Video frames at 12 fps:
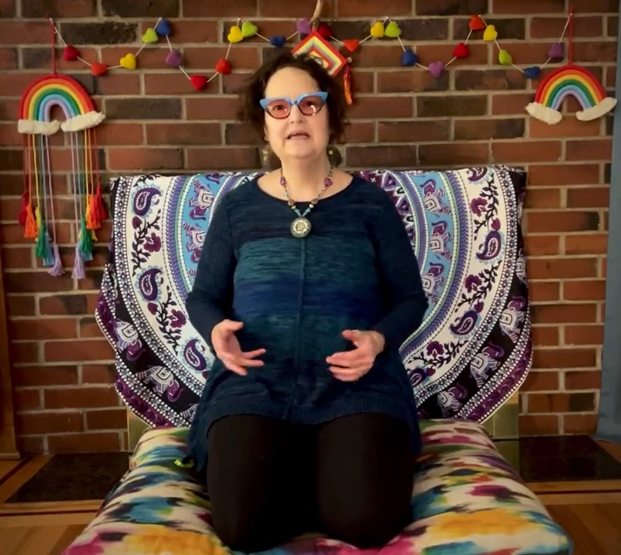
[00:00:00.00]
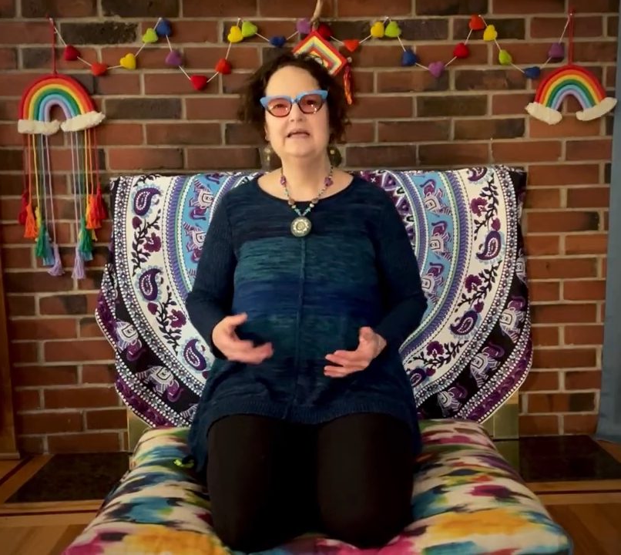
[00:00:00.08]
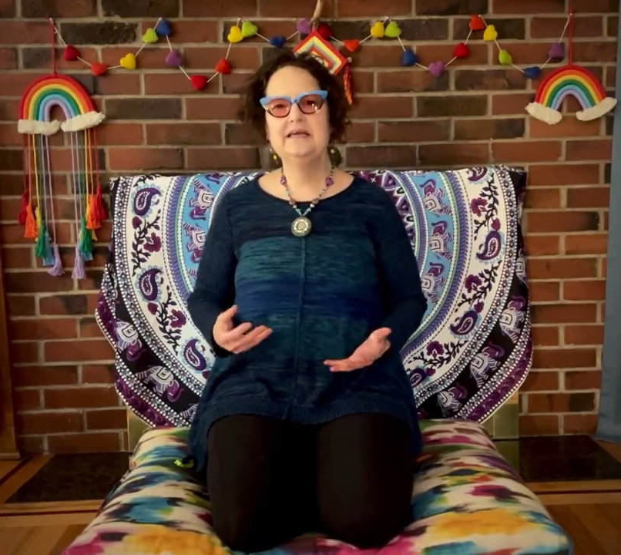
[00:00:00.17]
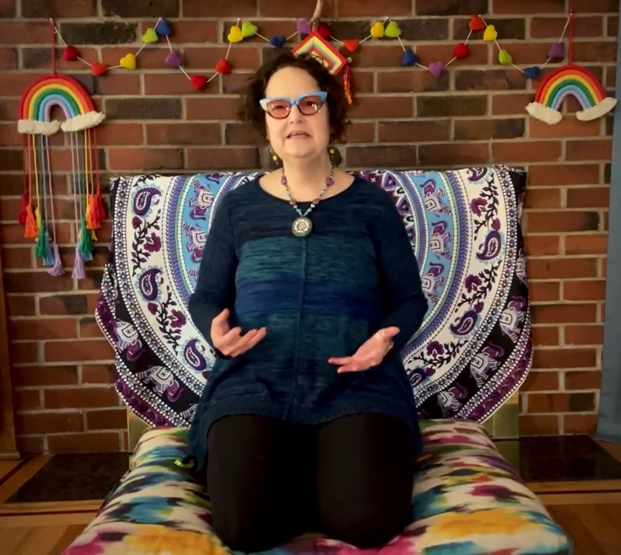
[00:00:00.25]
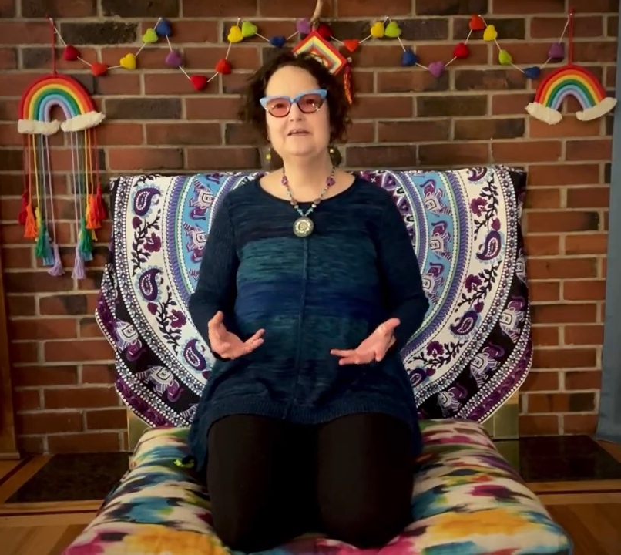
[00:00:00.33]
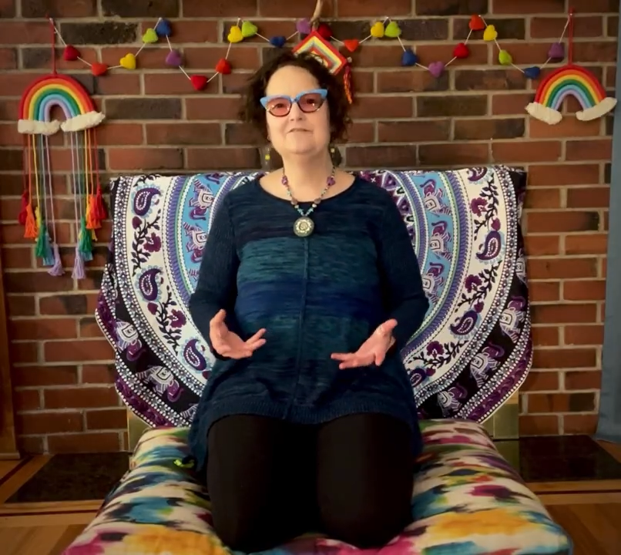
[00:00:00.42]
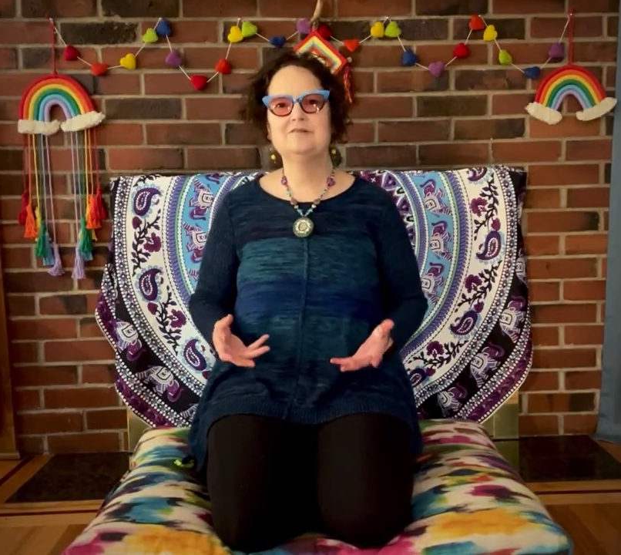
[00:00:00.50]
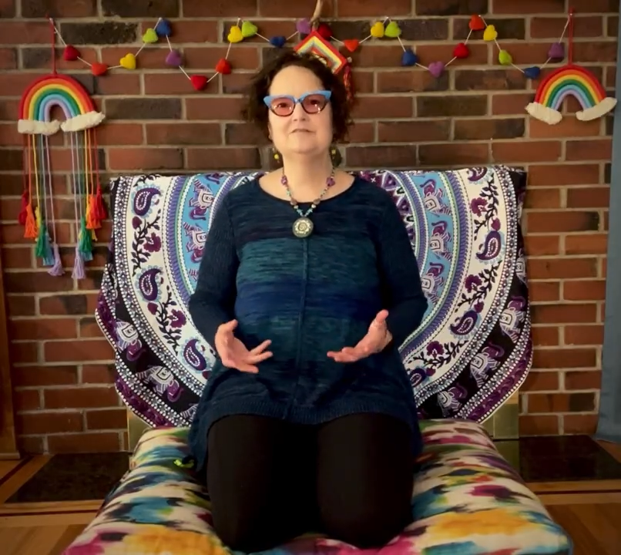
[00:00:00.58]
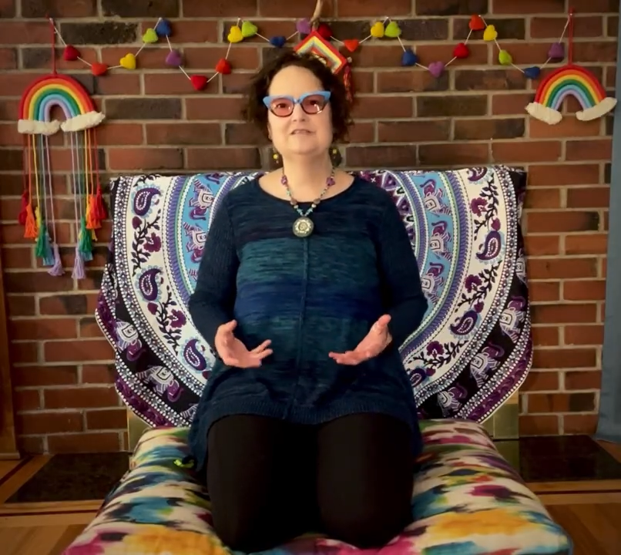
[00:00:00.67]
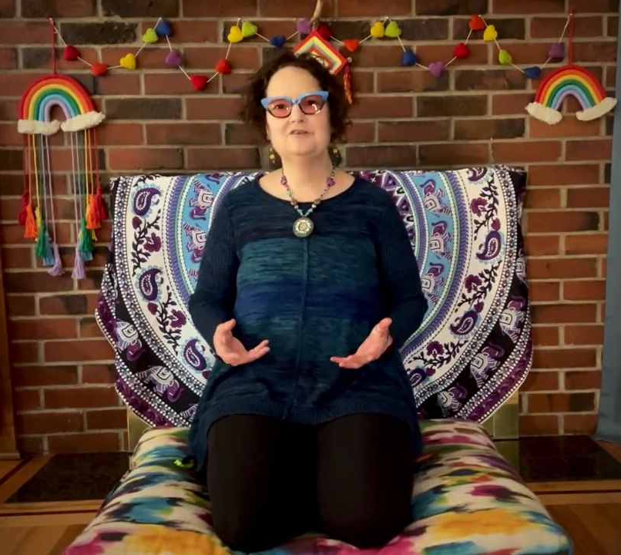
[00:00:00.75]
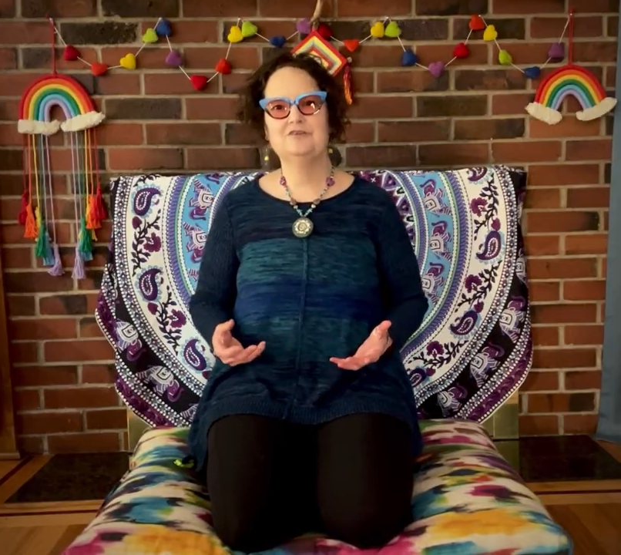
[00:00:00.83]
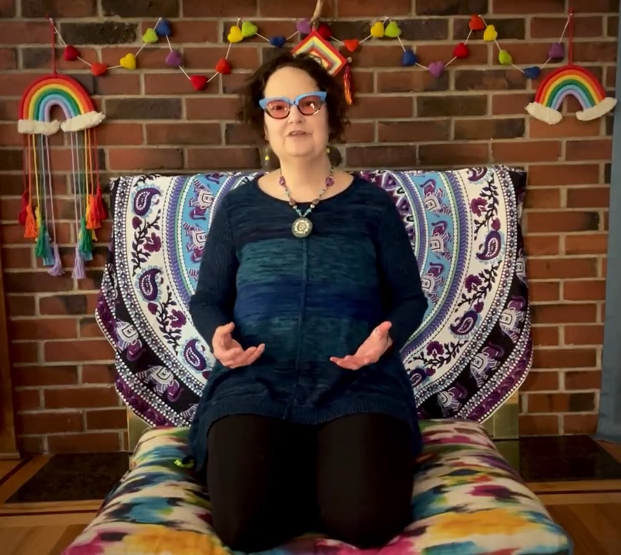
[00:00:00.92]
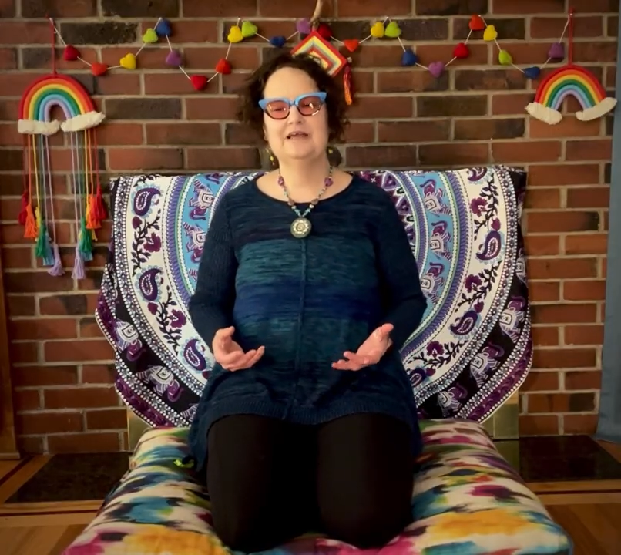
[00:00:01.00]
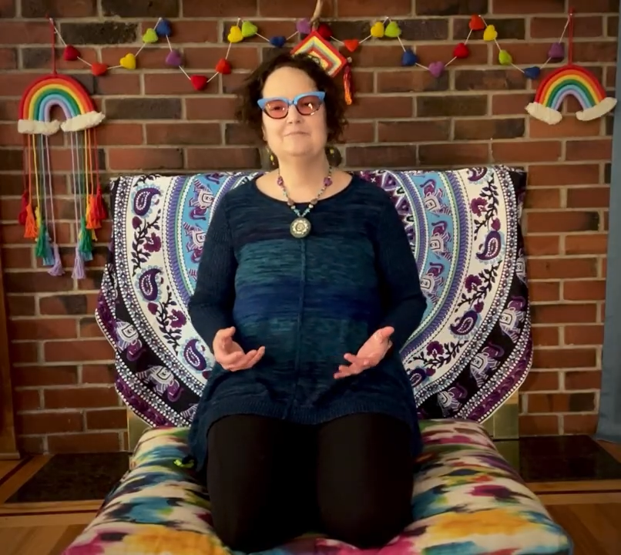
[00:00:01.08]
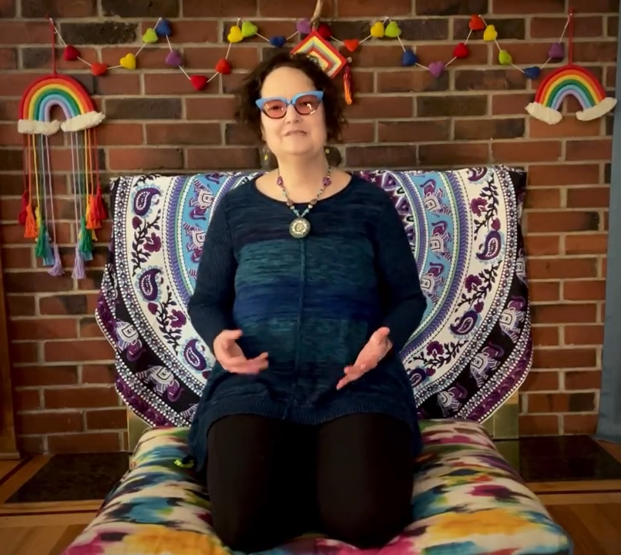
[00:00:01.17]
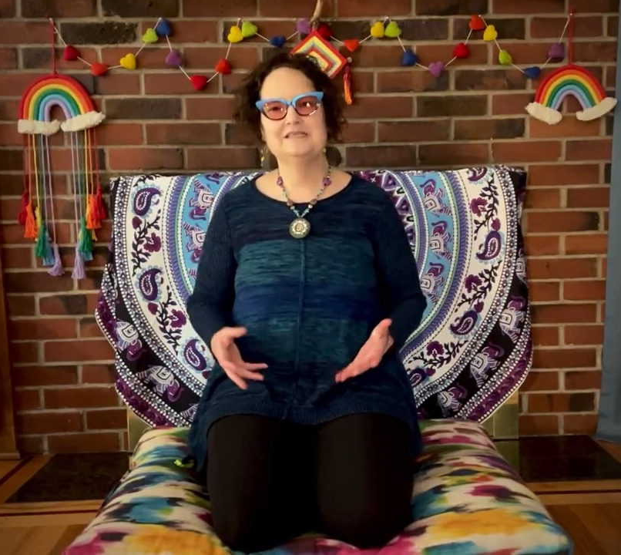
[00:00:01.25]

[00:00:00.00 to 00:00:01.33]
any of those little names.